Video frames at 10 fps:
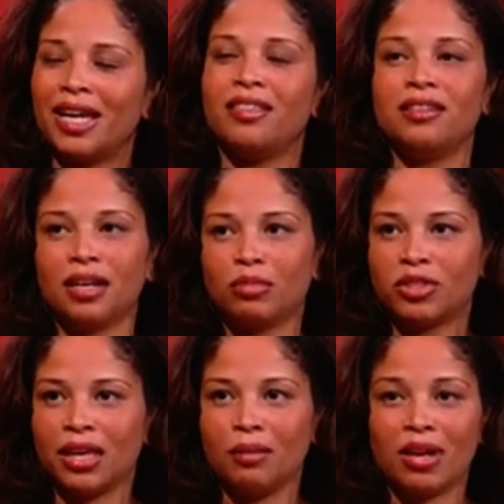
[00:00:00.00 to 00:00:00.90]
numbers
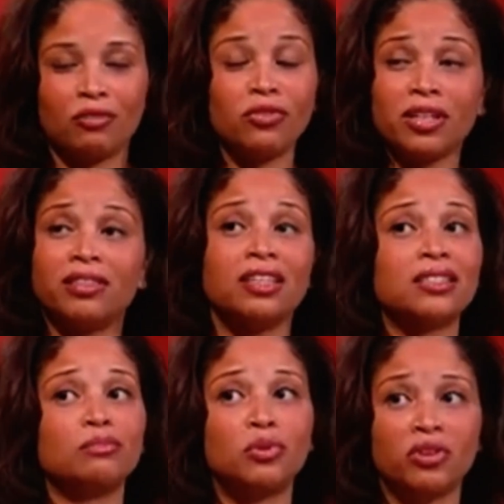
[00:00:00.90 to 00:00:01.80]
game, and I really think it's
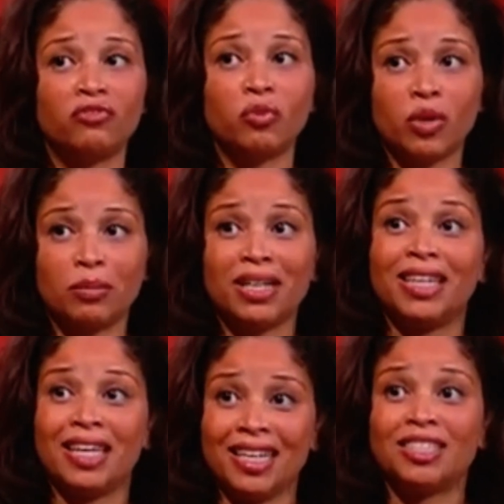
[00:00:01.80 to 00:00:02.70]
important for women to
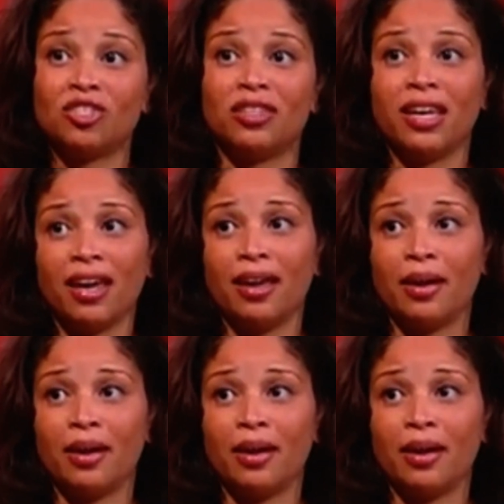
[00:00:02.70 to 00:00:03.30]
get into the game.